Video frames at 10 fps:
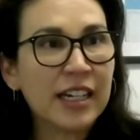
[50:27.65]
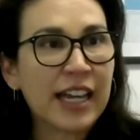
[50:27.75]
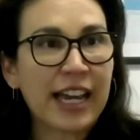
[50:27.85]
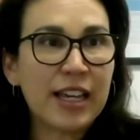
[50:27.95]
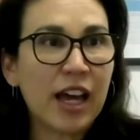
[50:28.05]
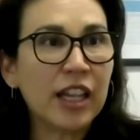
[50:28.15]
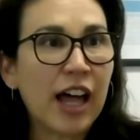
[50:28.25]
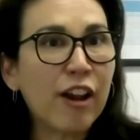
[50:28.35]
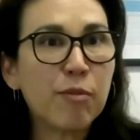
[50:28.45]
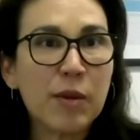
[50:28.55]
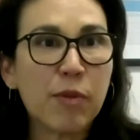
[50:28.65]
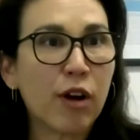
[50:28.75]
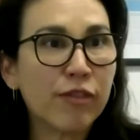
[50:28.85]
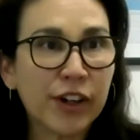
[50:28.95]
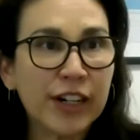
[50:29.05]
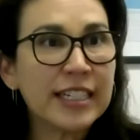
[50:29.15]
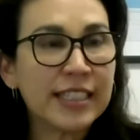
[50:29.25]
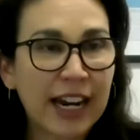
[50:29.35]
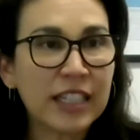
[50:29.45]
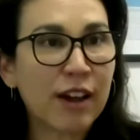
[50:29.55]
I think a lot of people are very
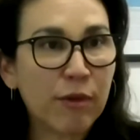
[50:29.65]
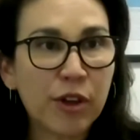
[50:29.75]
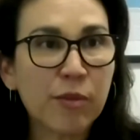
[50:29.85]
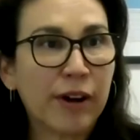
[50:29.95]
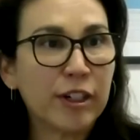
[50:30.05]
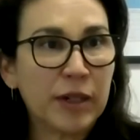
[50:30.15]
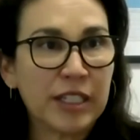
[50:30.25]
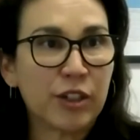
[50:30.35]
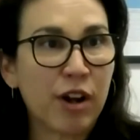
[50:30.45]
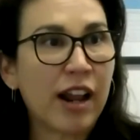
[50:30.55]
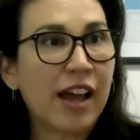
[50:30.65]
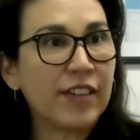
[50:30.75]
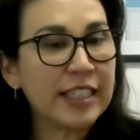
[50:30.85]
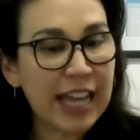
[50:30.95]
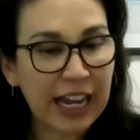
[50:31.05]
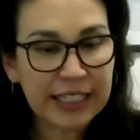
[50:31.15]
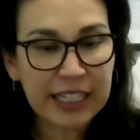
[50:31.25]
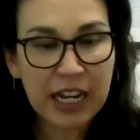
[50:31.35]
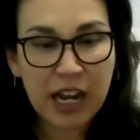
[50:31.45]
dissatisfied with their marriage because they're not having sex.